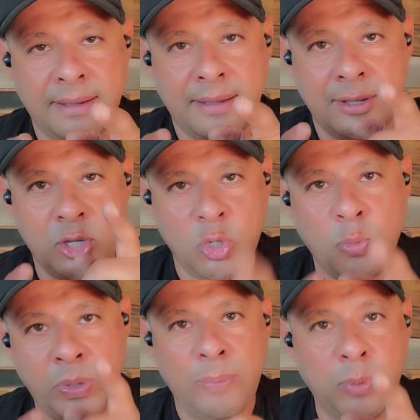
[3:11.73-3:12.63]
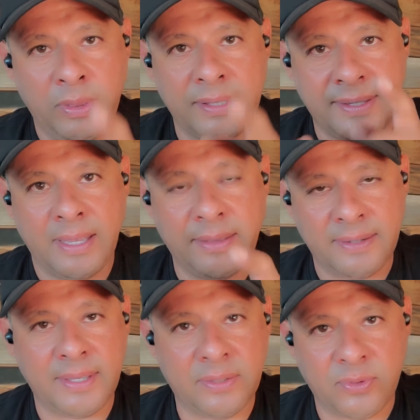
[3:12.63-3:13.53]
You people that sell
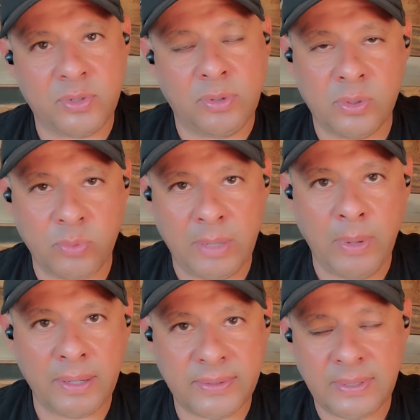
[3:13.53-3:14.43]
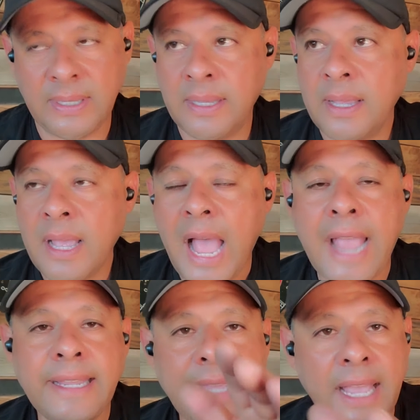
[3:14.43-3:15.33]
these things for $220.
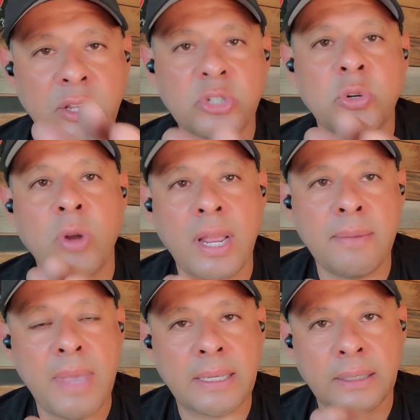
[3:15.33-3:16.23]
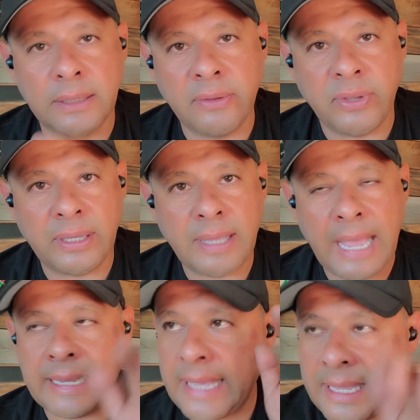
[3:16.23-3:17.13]
I get you're trying to make a living.
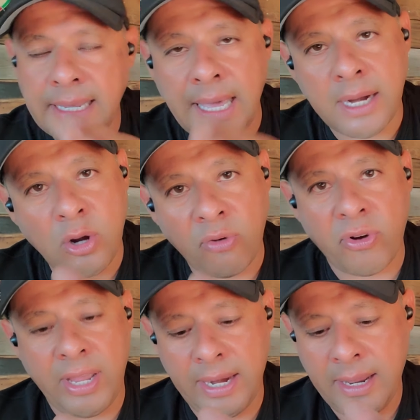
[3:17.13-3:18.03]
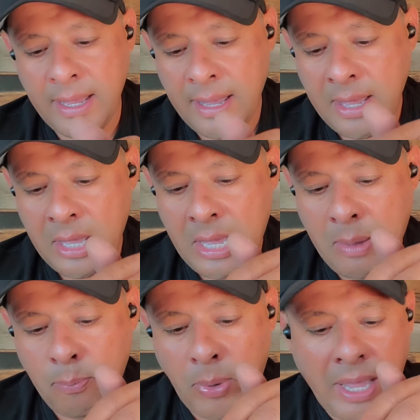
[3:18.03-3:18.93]
I get you got an overhead.
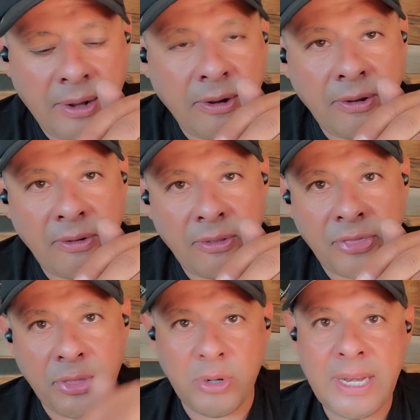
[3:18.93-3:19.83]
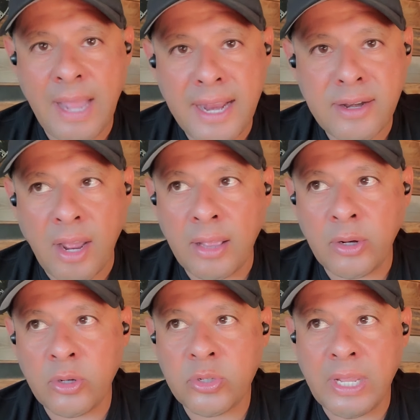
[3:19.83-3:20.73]
But
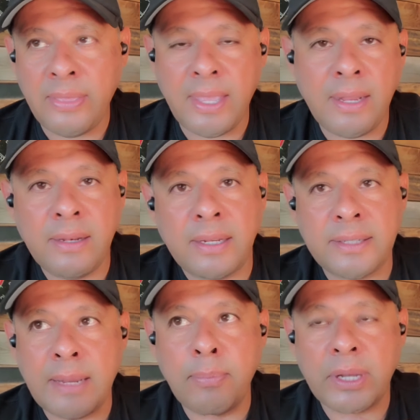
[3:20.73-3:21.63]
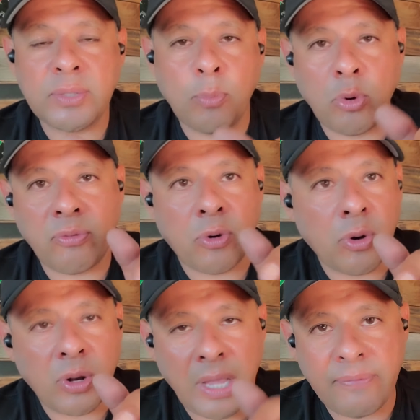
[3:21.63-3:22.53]
$39 and then $10 more
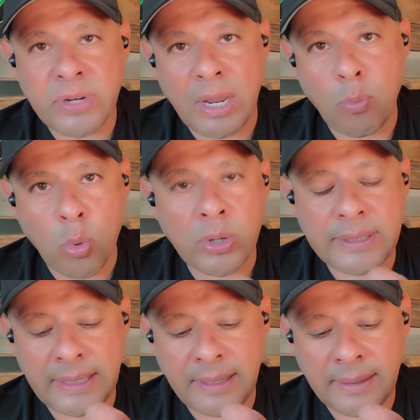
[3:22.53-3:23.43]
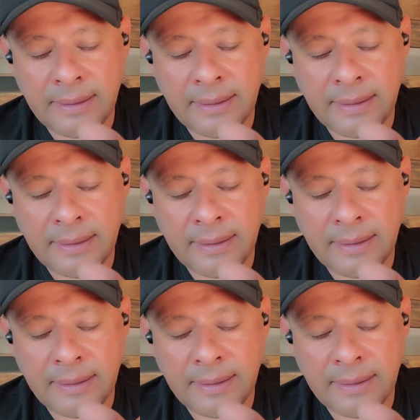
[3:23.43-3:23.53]
for a lifetime warranty.